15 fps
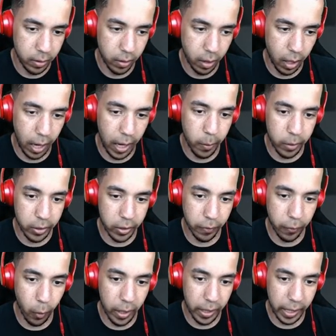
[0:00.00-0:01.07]
All right, we're just
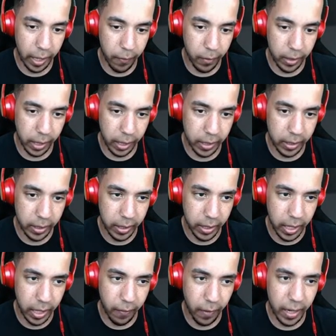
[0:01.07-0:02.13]
avoiding everything.
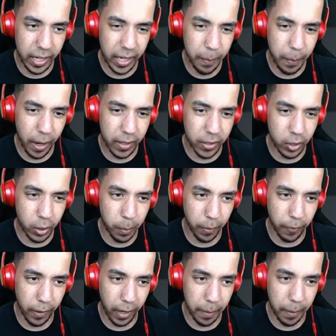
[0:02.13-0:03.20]
If I get hit by a super
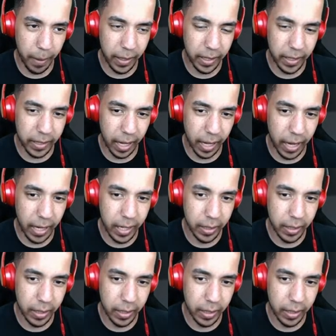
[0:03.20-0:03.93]
fang, am I gonna die?